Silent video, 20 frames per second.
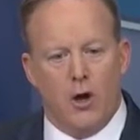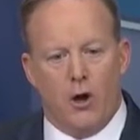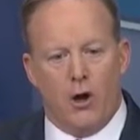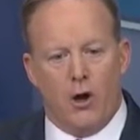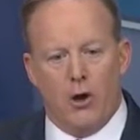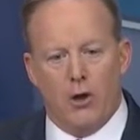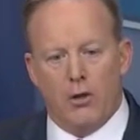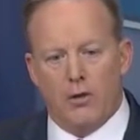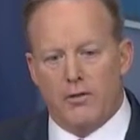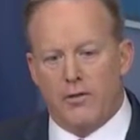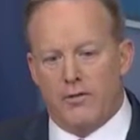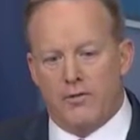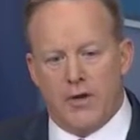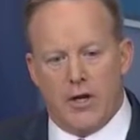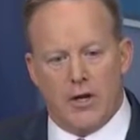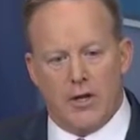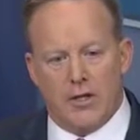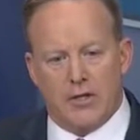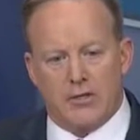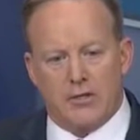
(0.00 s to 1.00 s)
all of the
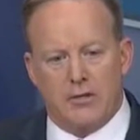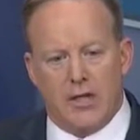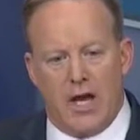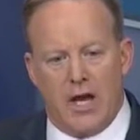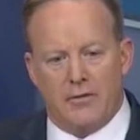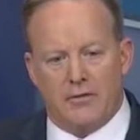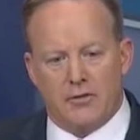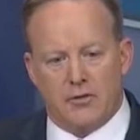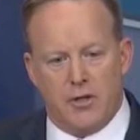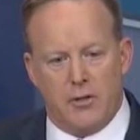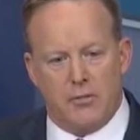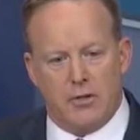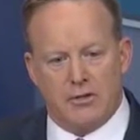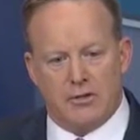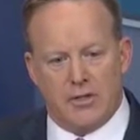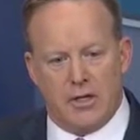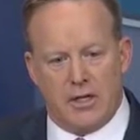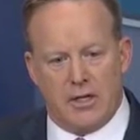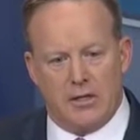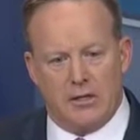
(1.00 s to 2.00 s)
various live streamings
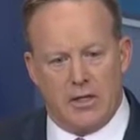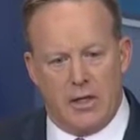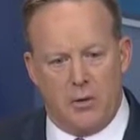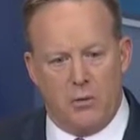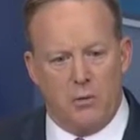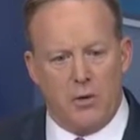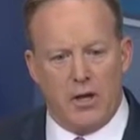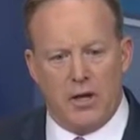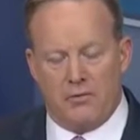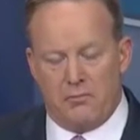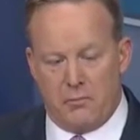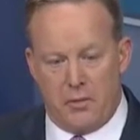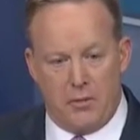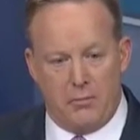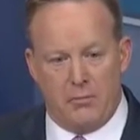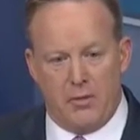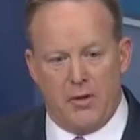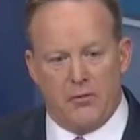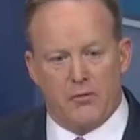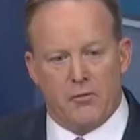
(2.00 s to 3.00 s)
that we have
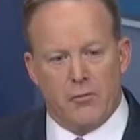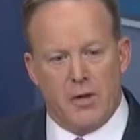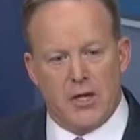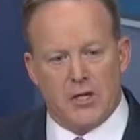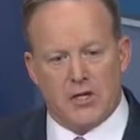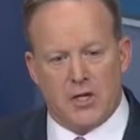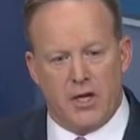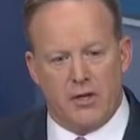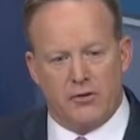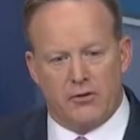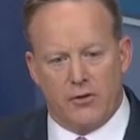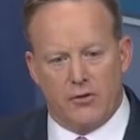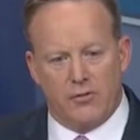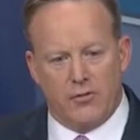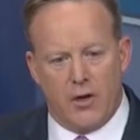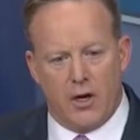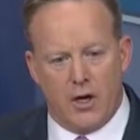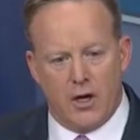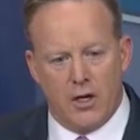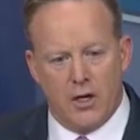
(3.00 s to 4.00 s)
information on so
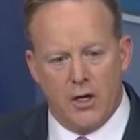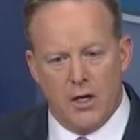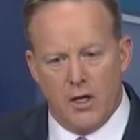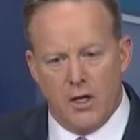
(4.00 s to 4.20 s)
far,